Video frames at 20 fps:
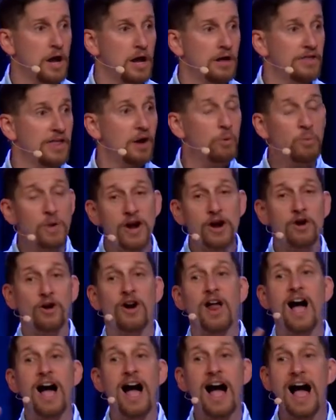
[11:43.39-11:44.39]
that we are at
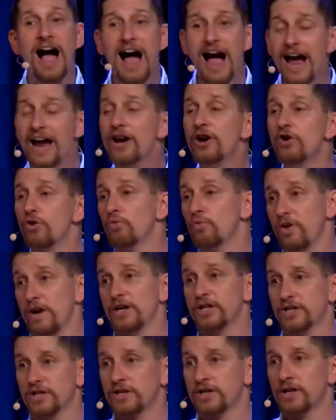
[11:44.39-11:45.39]
a higher
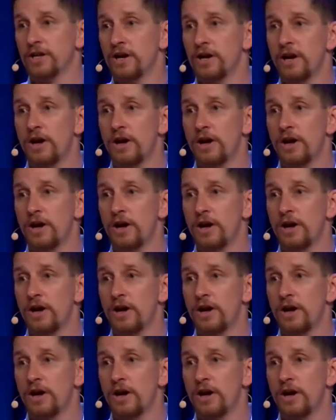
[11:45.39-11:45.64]
risk